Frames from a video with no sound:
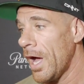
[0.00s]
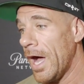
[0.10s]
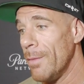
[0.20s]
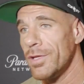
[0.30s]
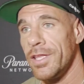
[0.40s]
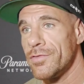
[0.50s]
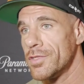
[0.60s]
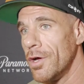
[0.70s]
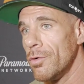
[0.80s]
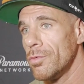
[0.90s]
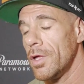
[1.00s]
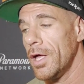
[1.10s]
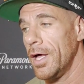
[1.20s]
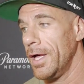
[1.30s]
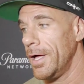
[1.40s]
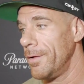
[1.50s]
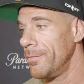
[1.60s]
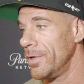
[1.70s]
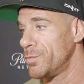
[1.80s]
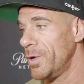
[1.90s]
I believe so,
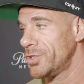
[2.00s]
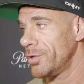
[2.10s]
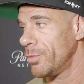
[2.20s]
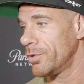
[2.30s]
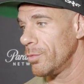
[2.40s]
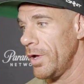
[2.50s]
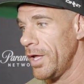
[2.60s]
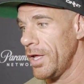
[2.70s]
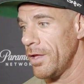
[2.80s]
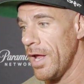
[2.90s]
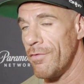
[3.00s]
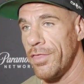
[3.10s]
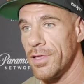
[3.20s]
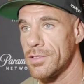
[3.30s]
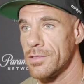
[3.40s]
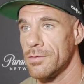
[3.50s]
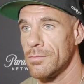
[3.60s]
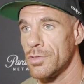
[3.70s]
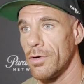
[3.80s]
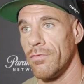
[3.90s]
especially with the way everything is
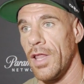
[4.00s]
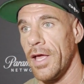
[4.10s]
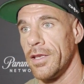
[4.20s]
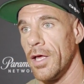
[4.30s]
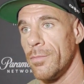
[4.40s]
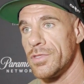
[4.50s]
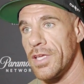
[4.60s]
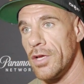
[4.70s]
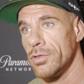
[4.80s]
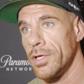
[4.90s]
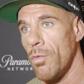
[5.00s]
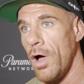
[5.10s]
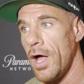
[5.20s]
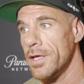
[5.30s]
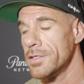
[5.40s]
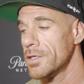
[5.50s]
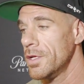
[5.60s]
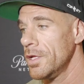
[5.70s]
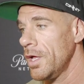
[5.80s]
sort of lined up, scheduling-wise.